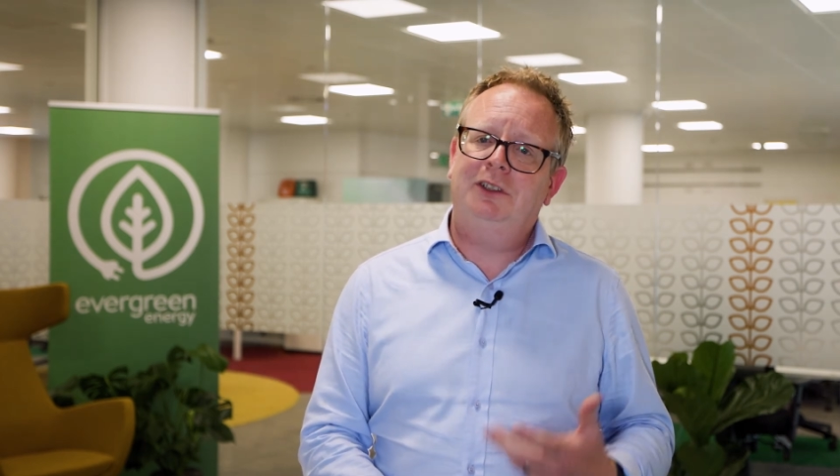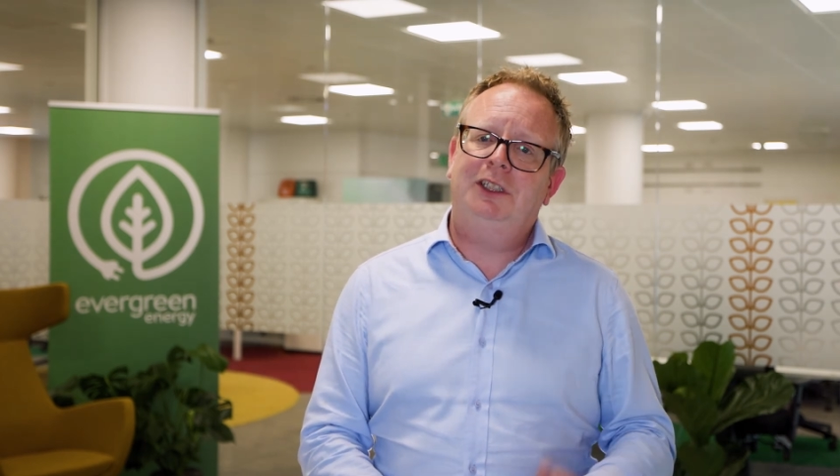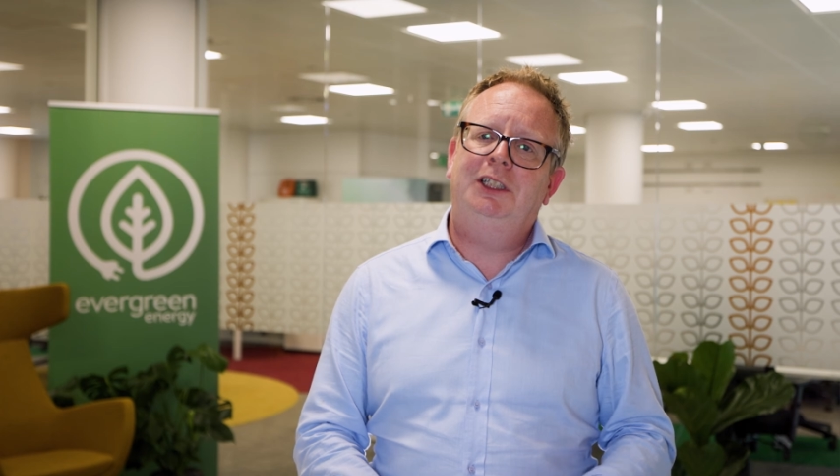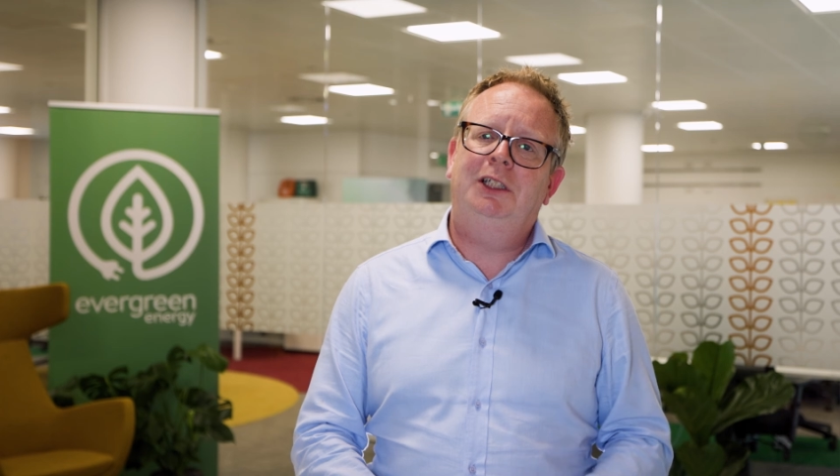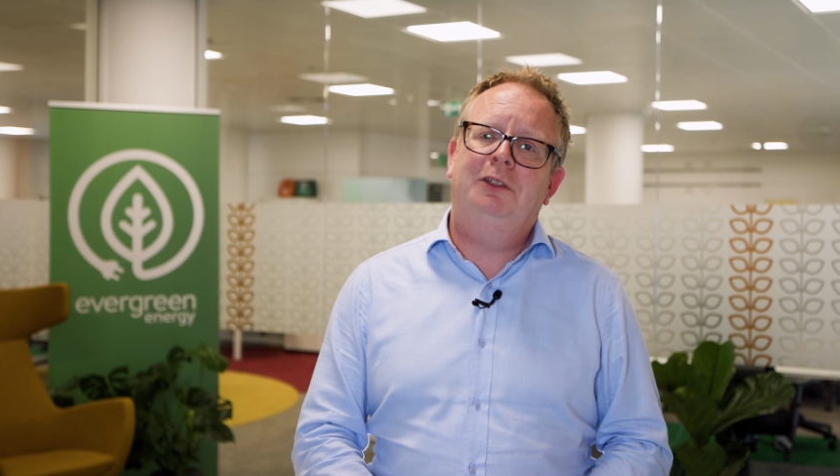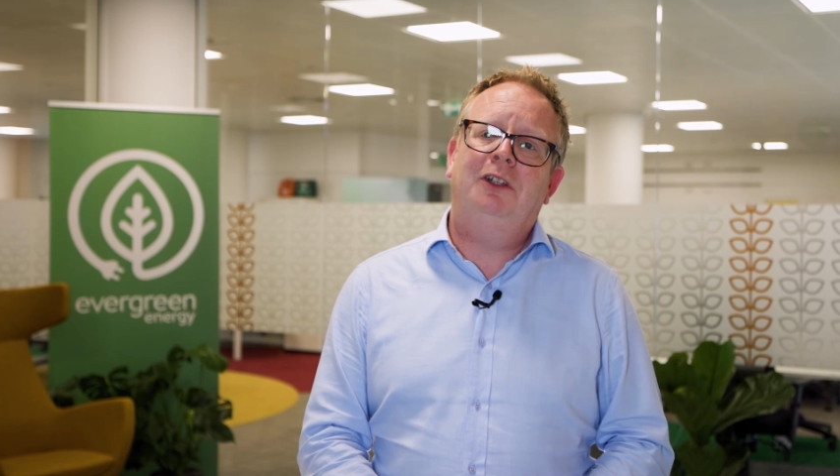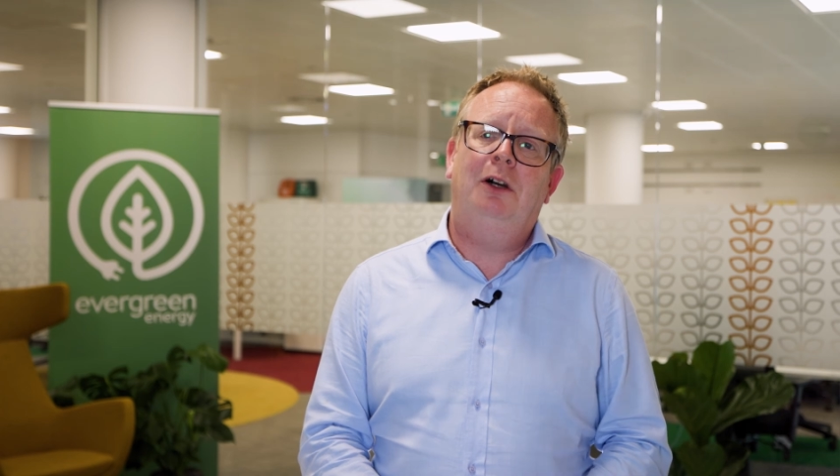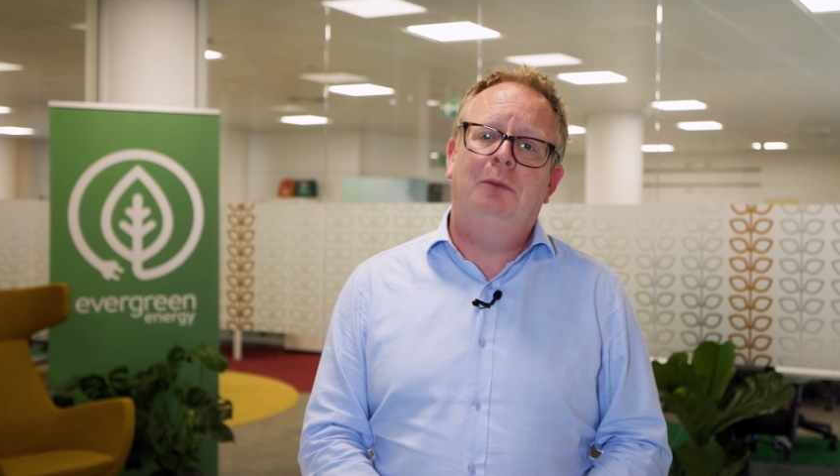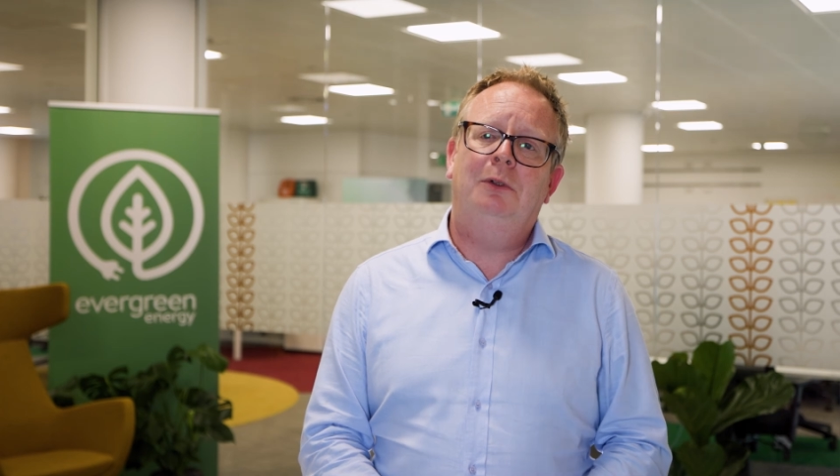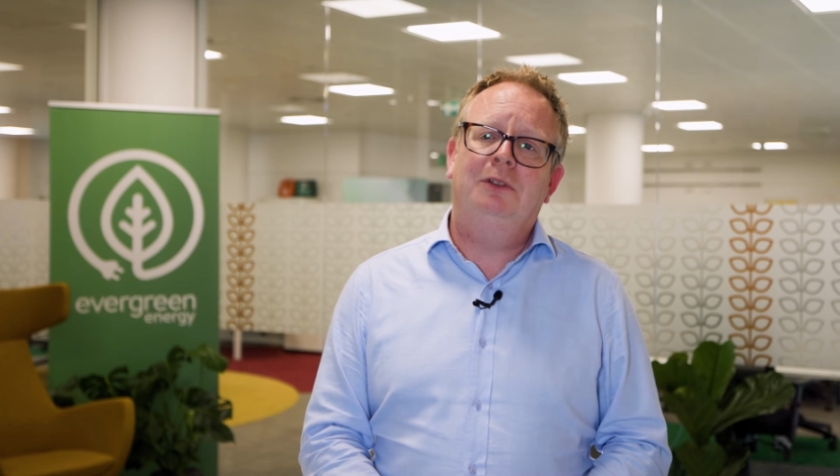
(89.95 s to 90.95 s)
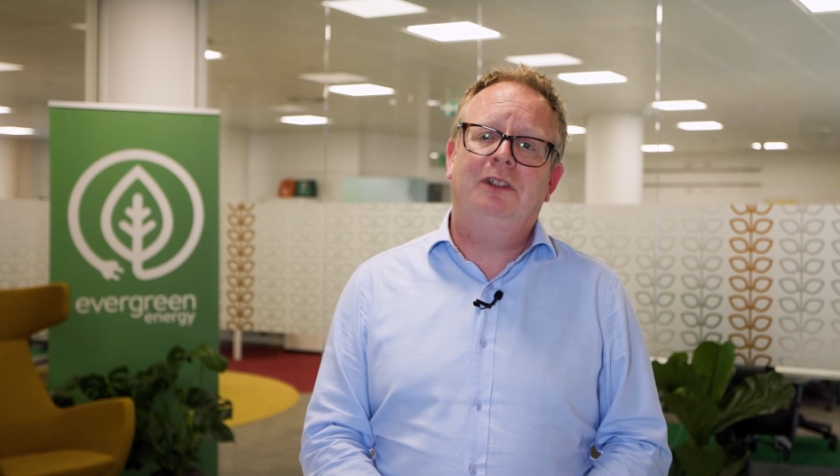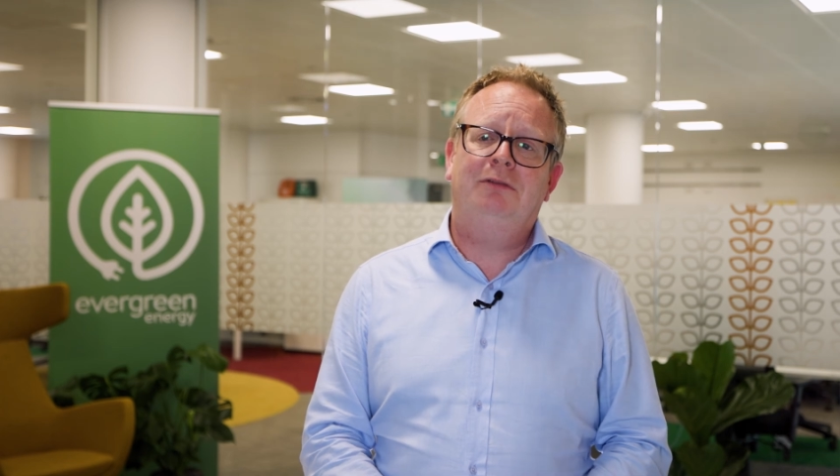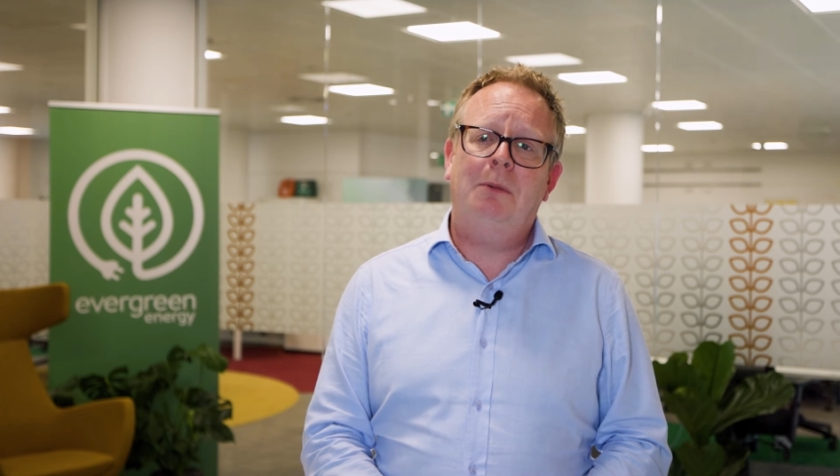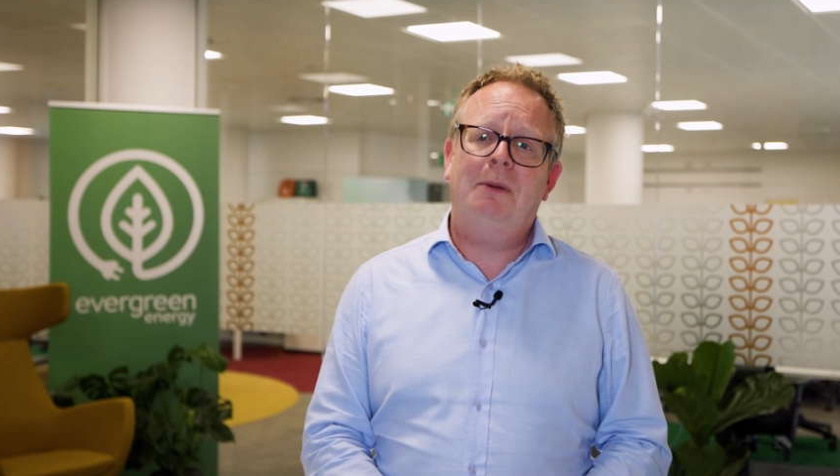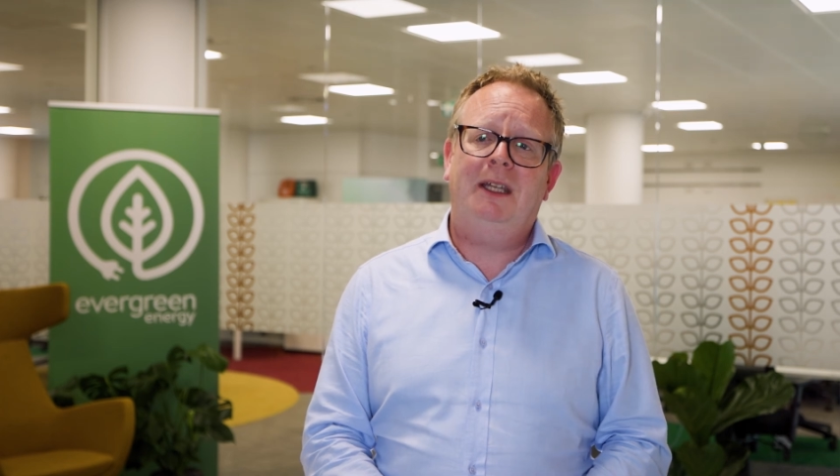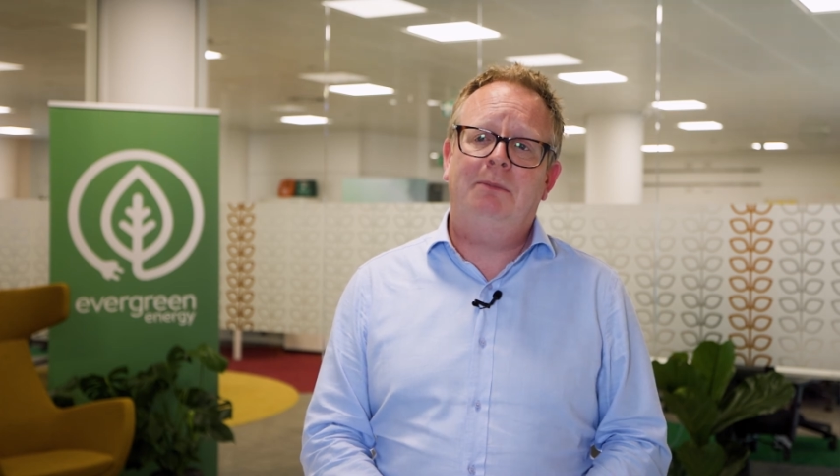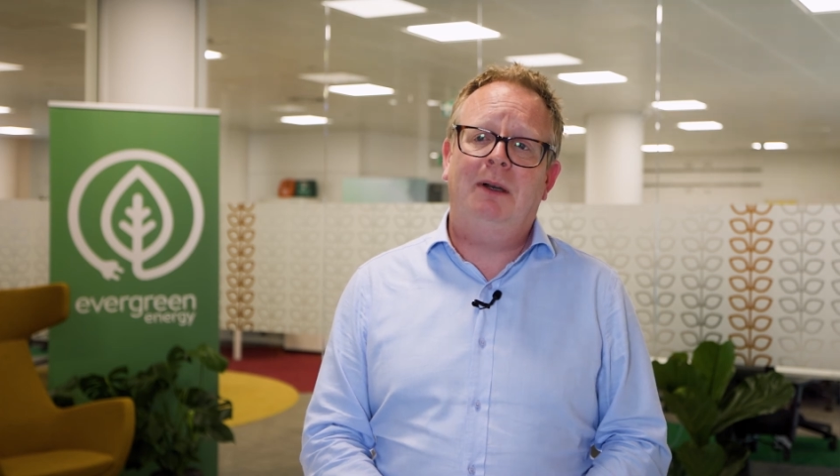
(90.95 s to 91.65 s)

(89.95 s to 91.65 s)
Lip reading: to use hot water from a heat